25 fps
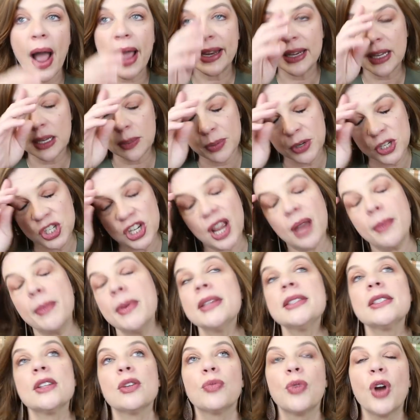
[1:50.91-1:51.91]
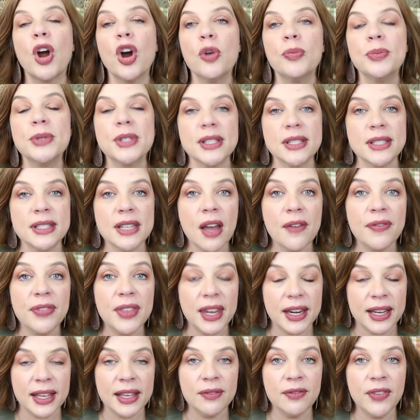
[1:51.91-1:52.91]
I need pajamas and robes and stuff
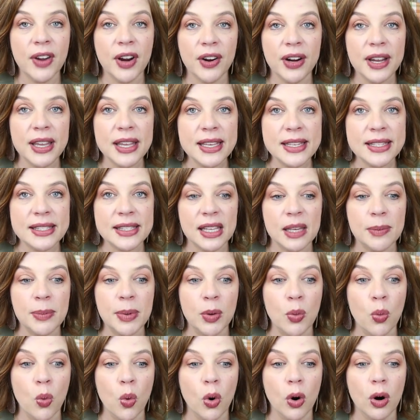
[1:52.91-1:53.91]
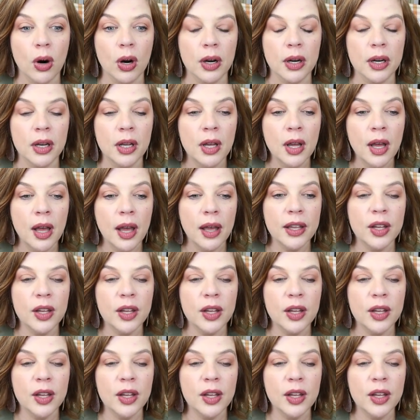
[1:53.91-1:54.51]
that can very easily be worn,